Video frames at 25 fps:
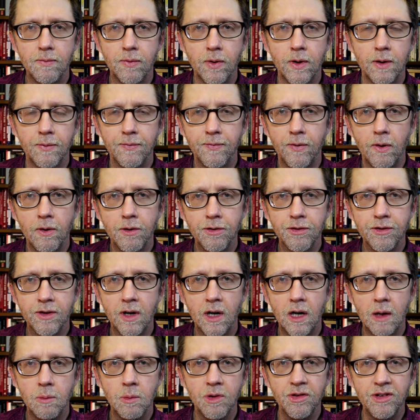for the first
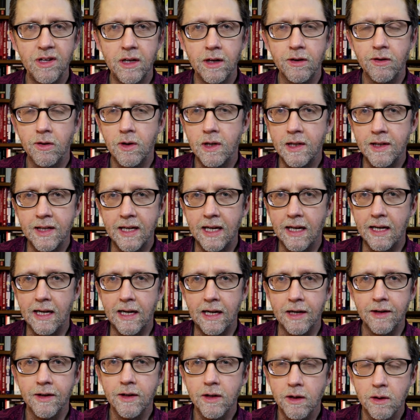time was entering the
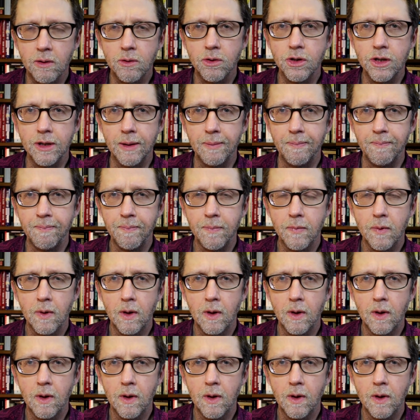Atlantic Ocean.